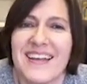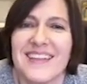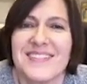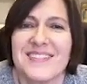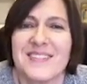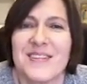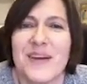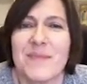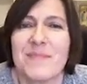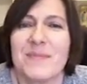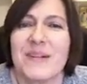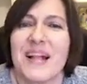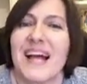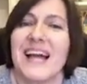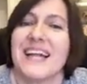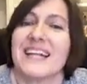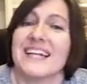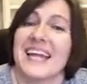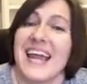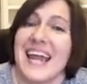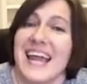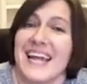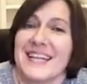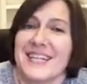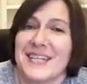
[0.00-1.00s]
So I'm glad,
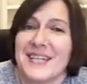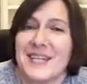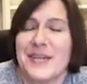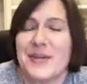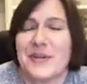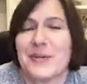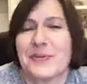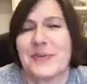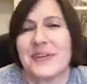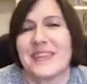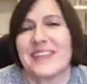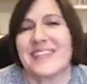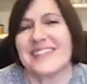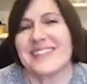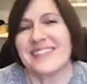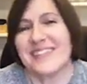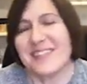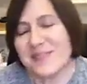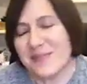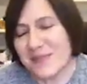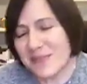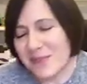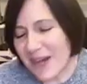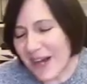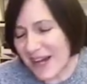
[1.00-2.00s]
Kayla, you're with us
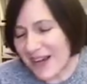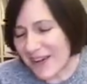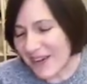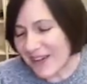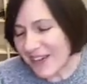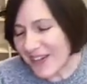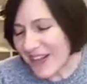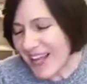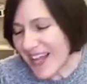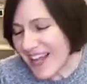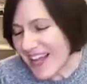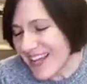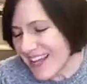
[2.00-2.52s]
as well.